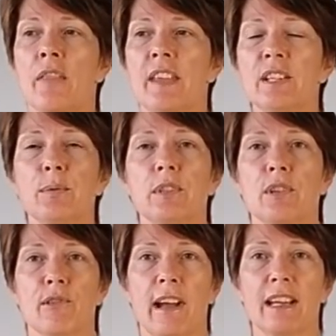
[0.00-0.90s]
this would
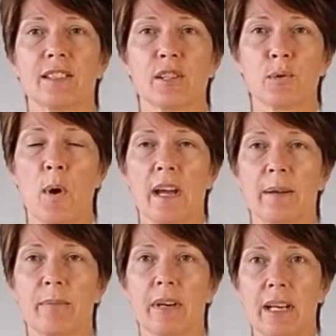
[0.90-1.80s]
look great as a
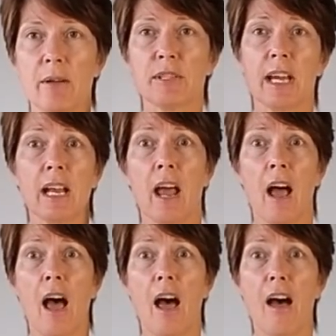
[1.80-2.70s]
swipe and I was thinking,
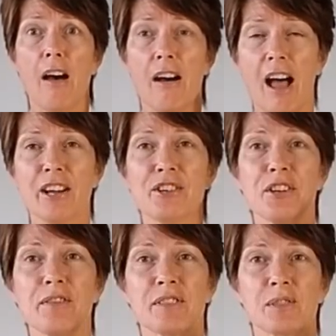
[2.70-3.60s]
ah, oh, I
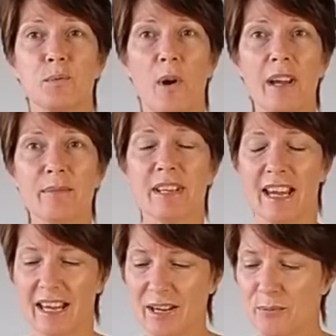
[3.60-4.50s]
should have swiped
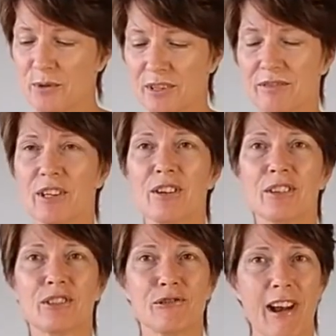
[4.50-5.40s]
it. It would have
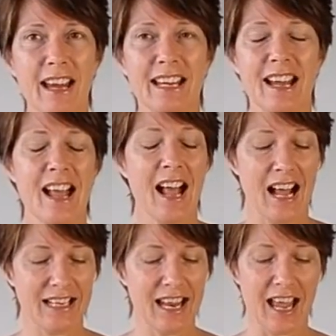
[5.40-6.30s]
looked great.
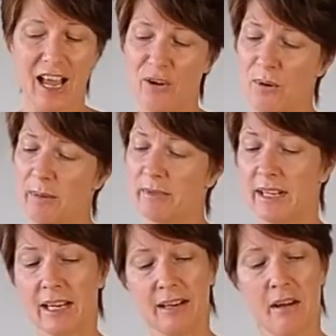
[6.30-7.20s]
And now I'm
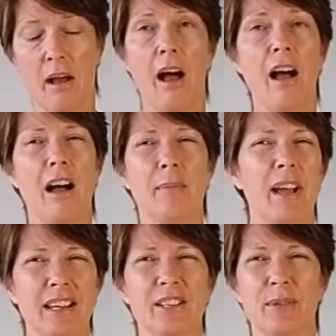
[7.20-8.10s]
thinking, ah,
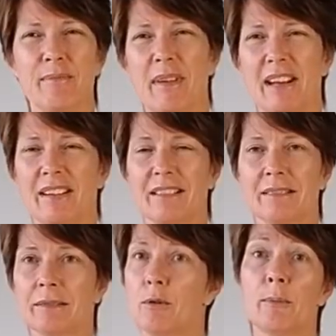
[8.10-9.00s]
but I can do even better
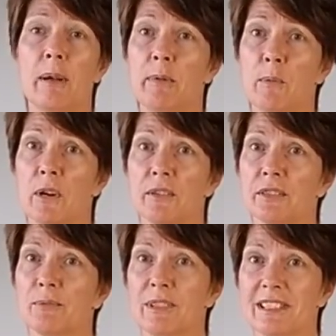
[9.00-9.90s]
or maybe
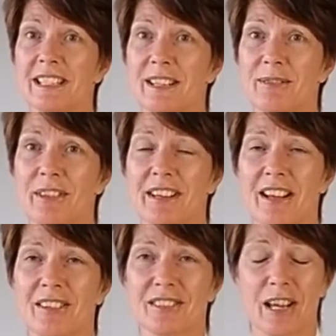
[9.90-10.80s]
worse. We'll see when the
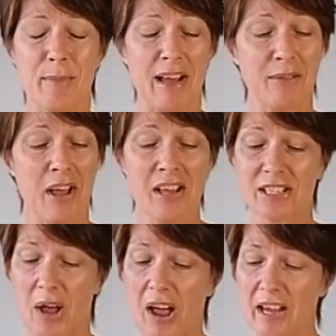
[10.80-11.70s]
colors come out.
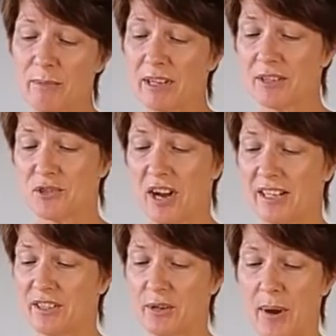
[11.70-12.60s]
So I'm going to try
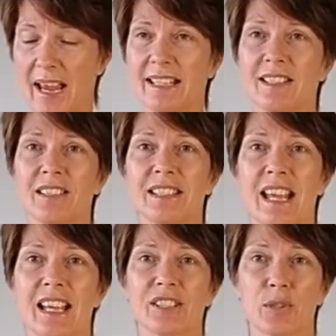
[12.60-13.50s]
and do a
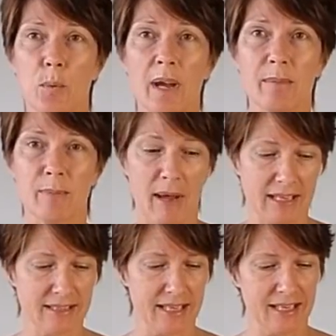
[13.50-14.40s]
sunset swipe
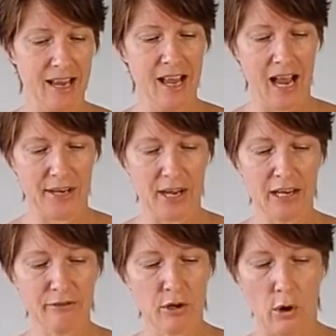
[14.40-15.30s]
painting. And I
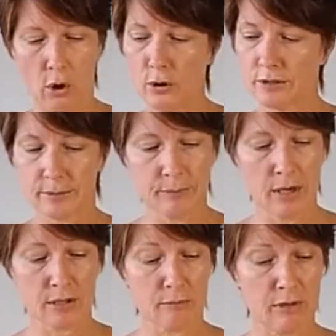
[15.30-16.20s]
have got
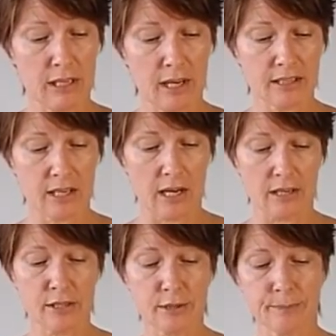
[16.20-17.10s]
some really nice
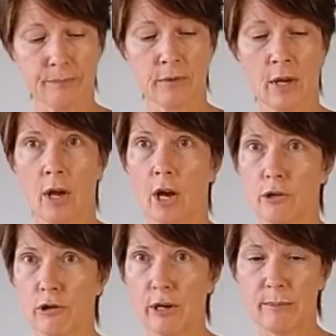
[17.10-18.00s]
colors, a
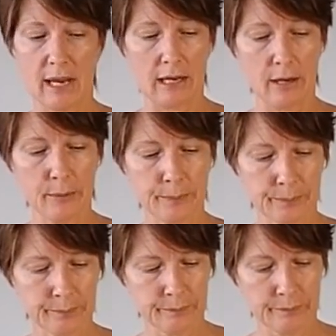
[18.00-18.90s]
chrome yellow,
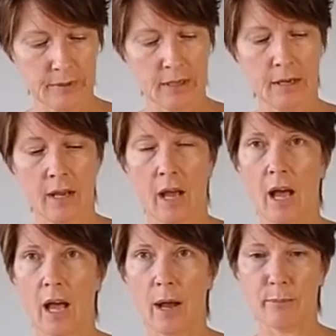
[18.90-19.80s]

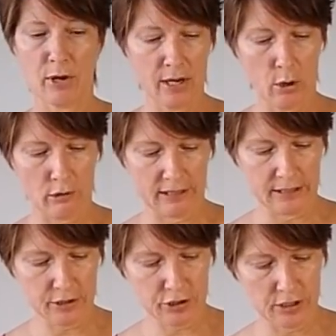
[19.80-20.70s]
uh, a bright
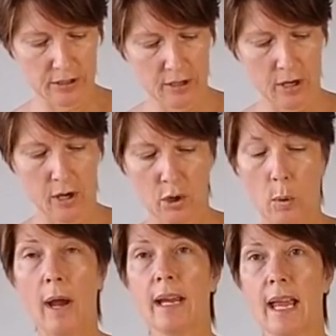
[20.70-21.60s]
orange,
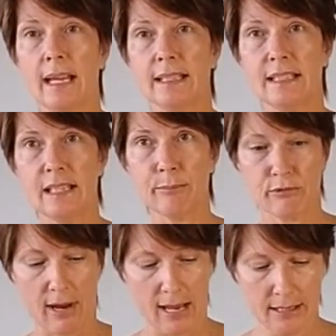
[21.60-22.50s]
quite a deep
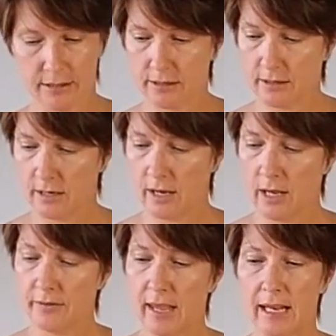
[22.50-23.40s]
red,
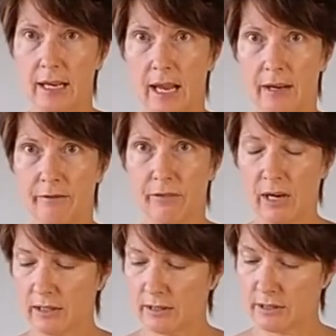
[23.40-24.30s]
then a
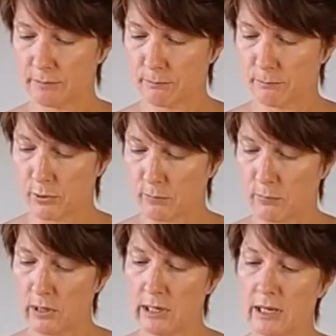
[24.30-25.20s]
violet
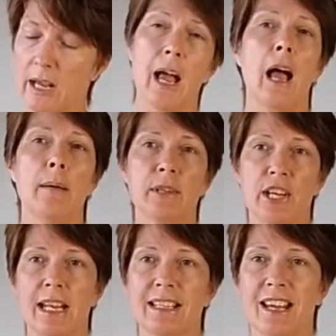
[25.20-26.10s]
purple, a
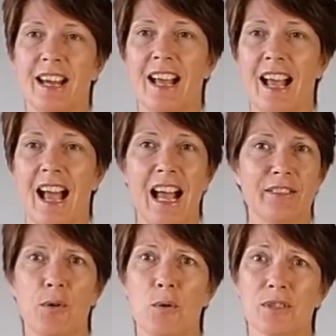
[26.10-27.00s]
magenta,
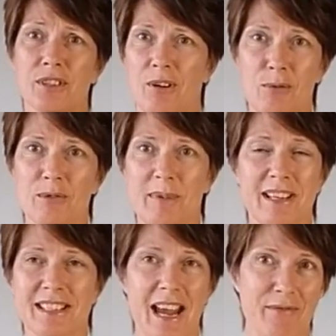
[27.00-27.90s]
and of course gold
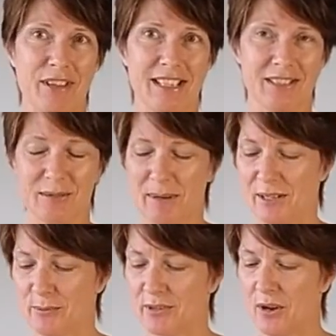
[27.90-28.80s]
because everything looks
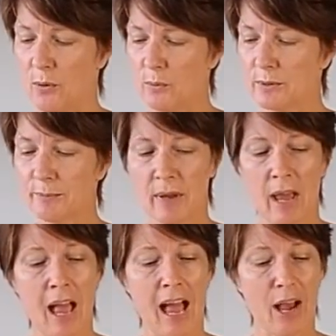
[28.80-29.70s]
better with gold.
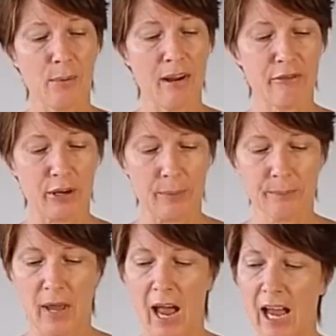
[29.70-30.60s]
However,
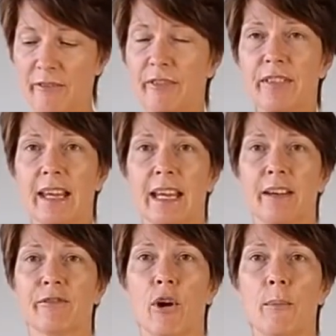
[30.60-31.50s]
I'm
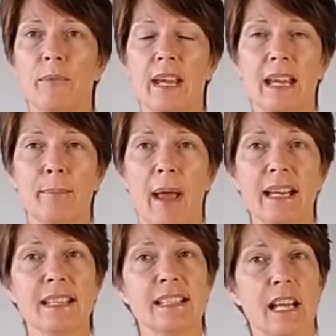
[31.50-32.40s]
thinking from the
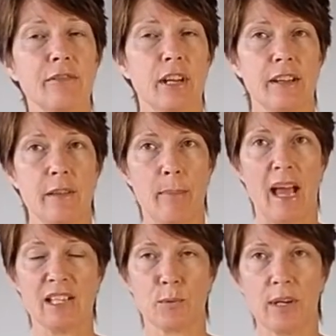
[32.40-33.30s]
paintings I've done in the
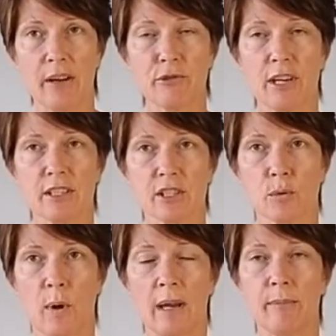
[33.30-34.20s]
past, when I've tried to
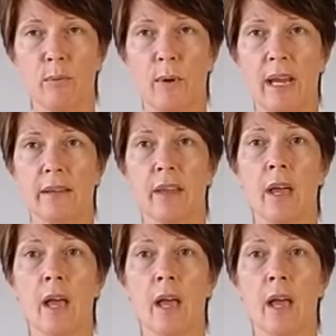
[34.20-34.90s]
swipe with